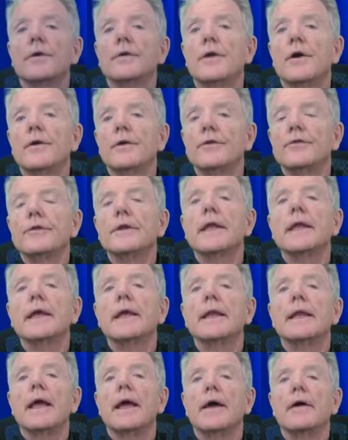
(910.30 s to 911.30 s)
notice
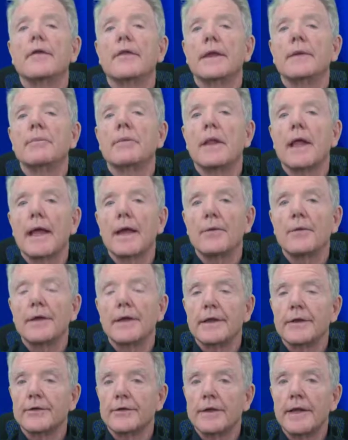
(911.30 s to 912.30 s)
again how the plywood
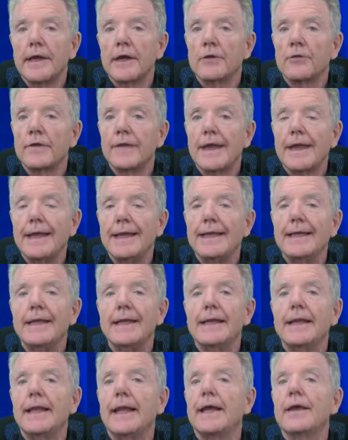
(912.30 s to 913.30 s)
is nailed with
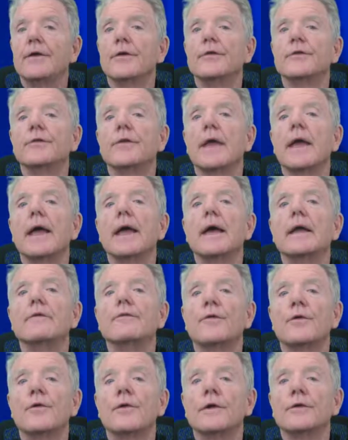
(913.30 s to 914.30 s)
8D nails at
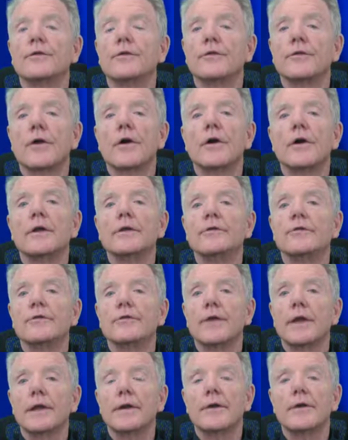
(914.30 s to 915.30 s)
4 inches on
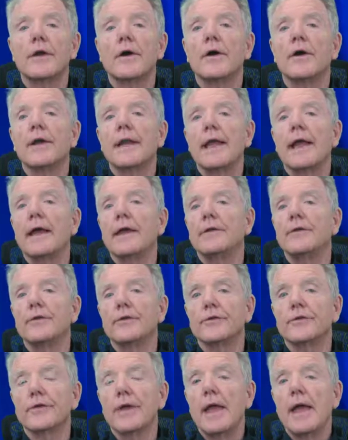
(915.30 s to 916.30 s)
center on
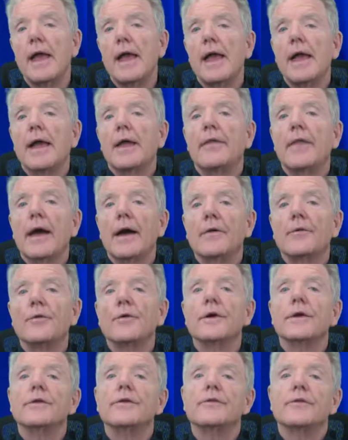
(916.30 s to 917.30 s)
edges. That
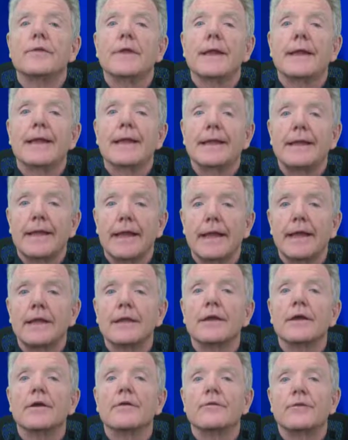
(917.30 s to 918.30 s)
was the intent
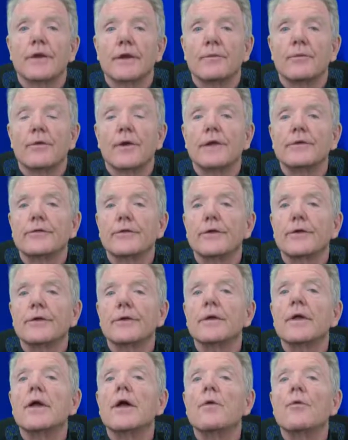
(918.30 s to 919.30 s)
of Jim
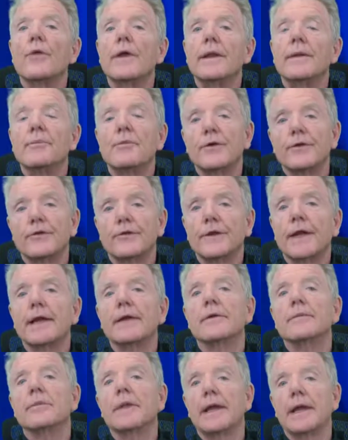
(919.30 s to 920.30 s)
Russell when he put
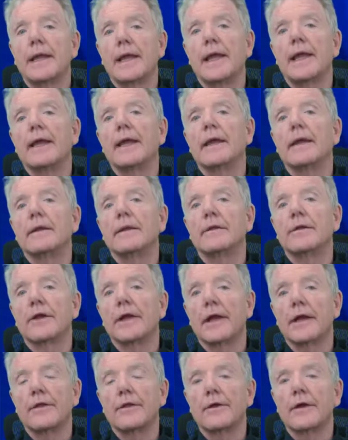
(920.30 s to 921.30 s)
Standard Plan A
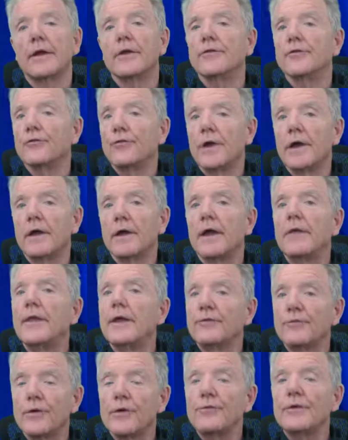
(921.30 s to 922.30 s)
together as well. And
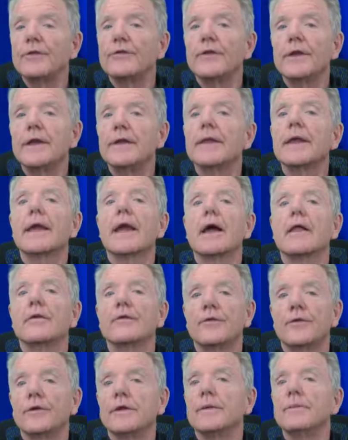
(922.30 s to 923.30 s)
that's what we see in the
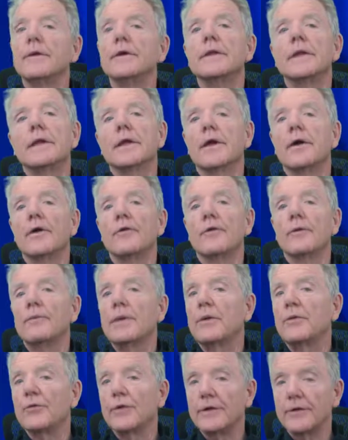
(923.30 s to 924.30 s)
California Building Code.
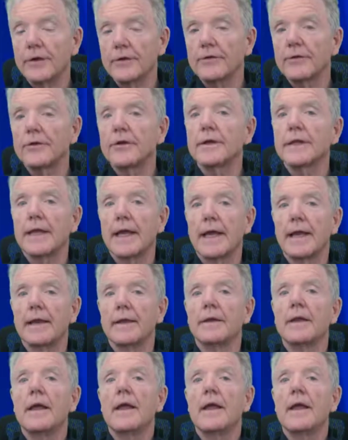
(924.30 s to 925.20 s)
Remember, we just looked at it,